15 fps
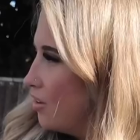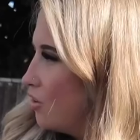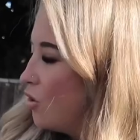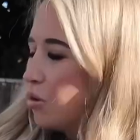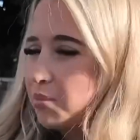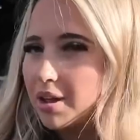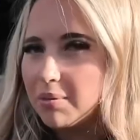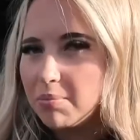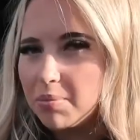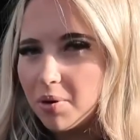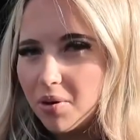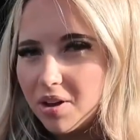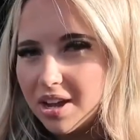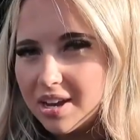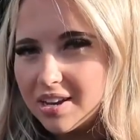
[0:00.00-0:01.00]
coming,
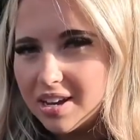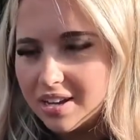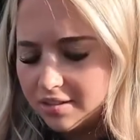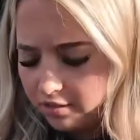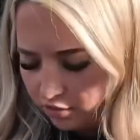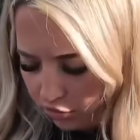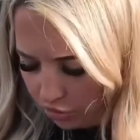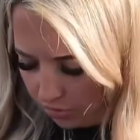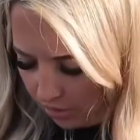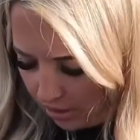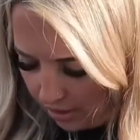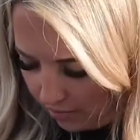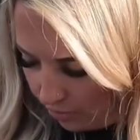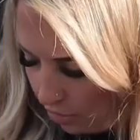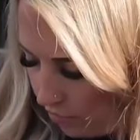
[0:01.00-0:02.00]
but it needs
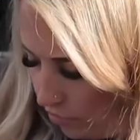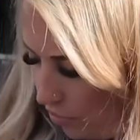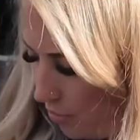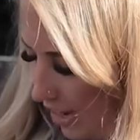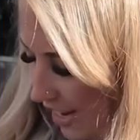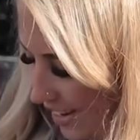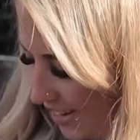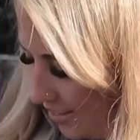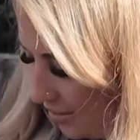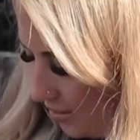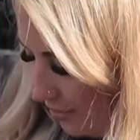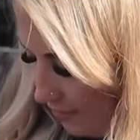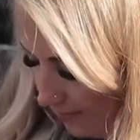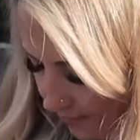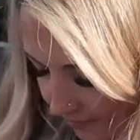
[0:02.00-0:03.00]
to come from Leeds.